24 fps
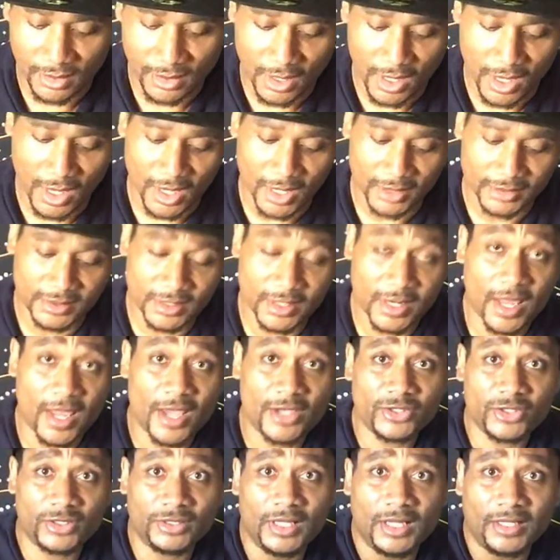uh, today
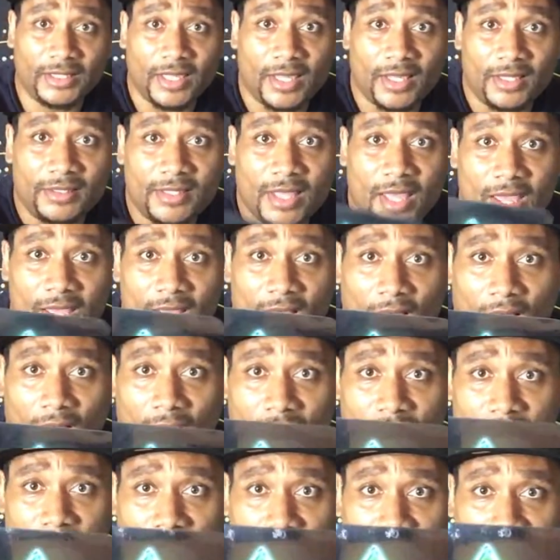is your lucky day
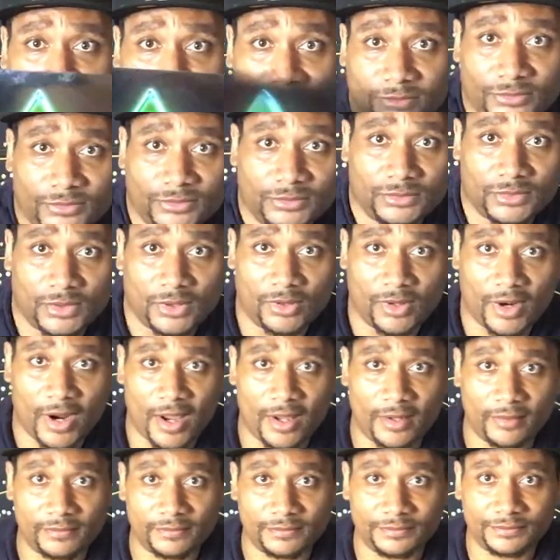also all right